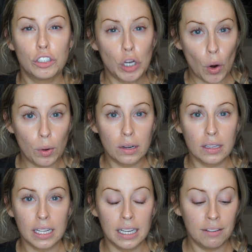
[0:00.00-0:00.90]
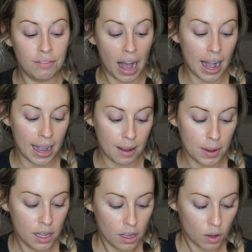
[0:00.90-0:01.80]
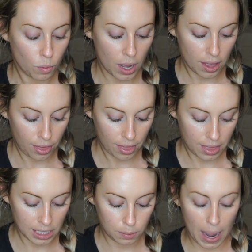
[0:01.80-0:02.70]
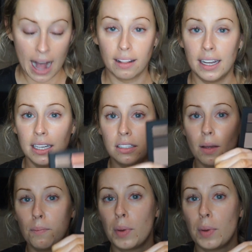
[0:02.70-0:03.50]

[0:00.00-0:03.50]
totally vibe with this palette,